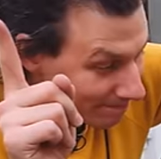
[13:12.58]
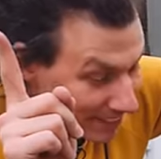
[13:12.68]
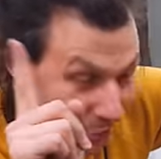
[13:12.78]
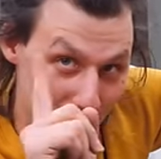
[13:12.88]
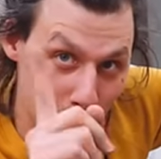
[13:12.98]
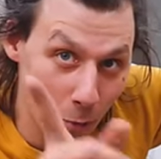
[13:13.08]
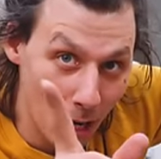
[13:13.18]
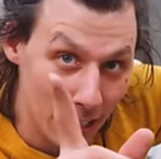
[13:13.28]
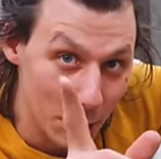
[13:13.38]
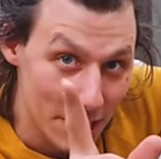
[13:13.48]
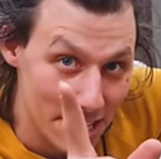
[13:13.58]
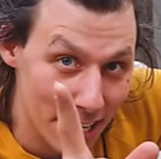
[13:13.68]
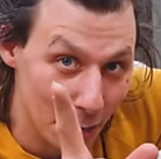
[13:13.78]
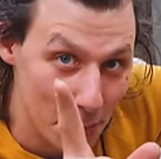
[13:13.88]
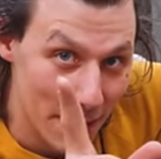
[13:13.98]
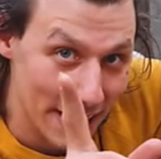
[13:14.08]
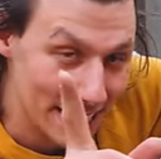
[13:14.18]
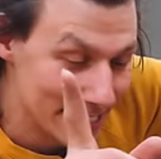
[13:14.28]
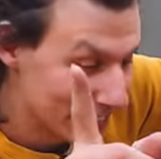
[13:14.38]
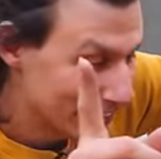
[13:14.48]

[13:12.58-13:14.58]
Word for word: there's one question that remains